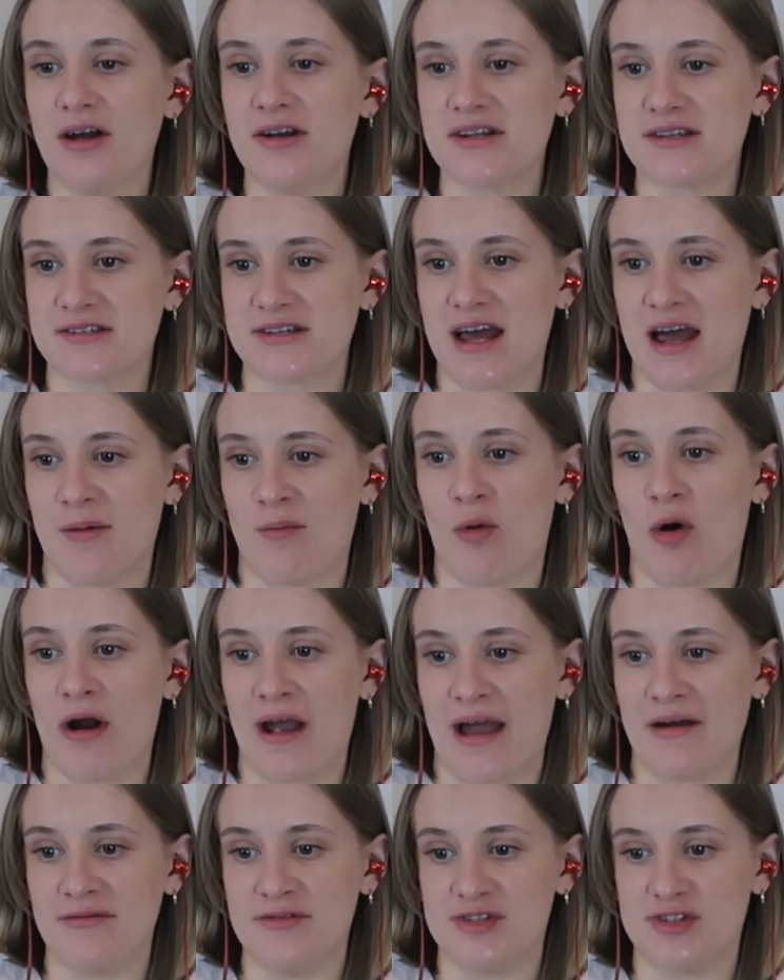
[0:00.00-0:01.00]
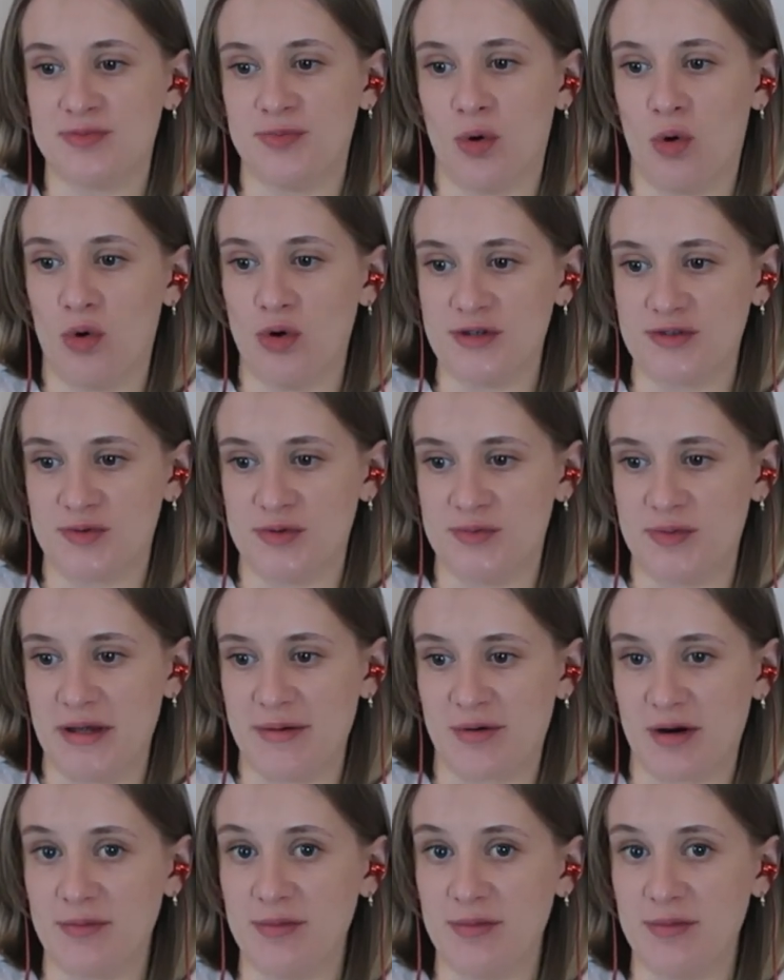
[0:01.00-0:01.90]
understand why having spores would be a